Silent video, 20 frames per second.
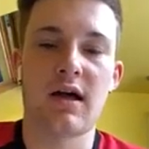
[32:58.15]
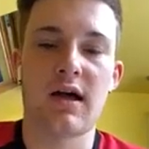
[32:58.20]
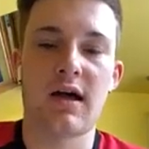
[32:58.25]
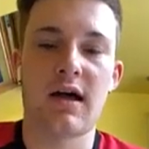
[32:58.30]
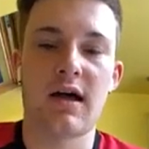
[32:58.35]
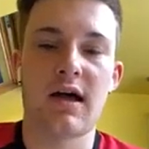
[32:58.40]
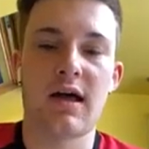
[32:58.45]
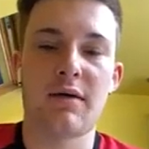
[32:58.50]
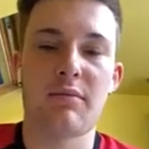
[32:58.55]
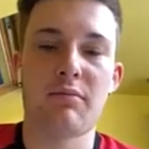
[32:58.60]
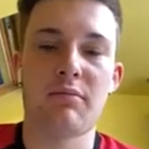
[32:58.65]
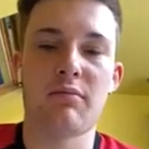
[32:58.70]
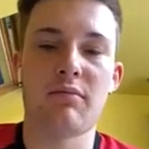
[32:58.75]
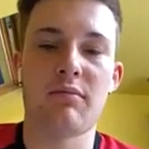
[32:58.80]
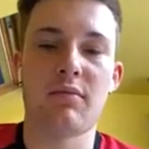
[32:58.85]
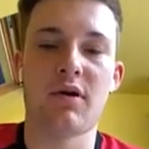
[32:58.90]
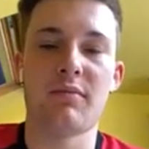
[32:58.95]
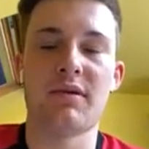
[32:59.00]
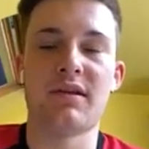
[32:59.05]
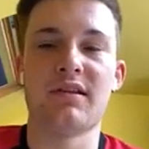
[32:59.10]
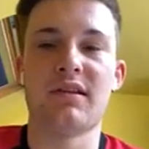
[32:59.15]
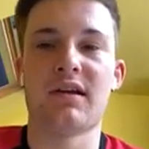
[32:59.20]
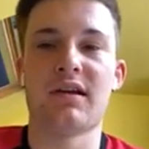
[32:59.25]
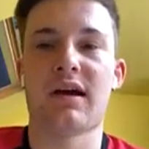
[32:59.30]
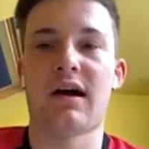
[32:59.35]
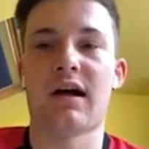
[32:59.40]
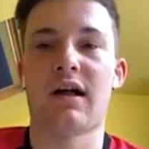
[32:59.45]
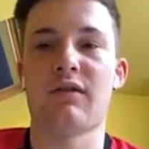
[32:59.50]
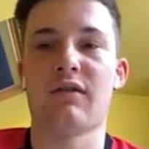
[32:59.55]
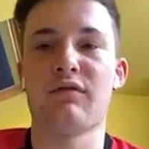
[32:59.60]
I mean, the
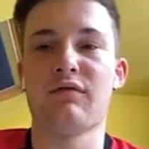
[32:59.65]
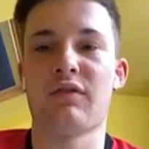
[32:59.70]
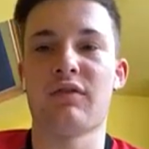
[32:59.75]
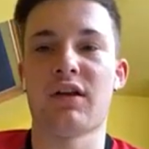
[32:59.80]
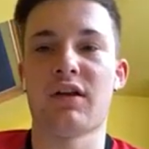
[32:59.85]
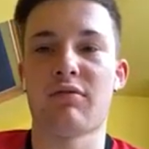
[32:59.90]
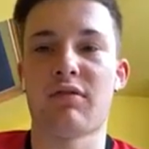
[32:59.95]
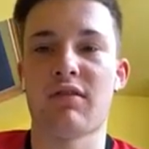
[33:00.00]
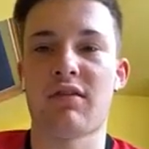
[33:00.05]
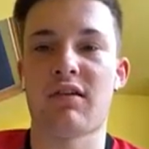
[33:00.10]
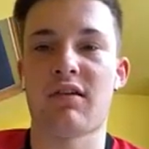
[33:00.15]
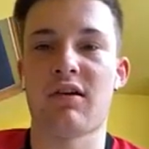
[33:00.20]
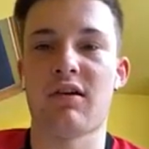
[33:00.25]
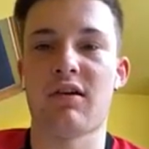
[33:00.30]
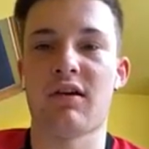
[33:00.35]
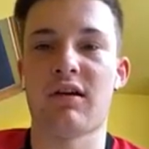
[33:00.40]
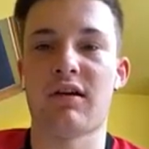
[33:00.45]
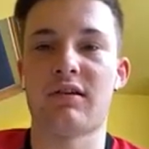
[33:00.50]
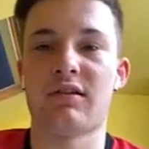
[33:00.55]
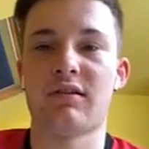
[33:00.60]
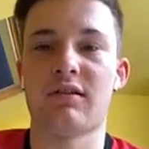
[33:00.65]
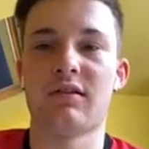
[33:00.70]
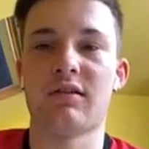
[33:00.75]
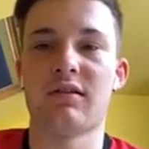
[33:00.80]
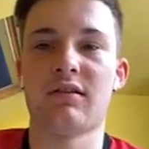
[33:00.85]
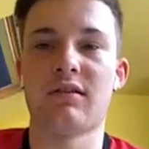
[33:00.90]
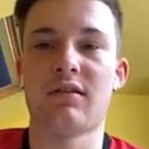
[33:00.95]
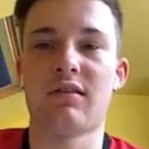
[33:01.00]
Calvin Phillips and Sterling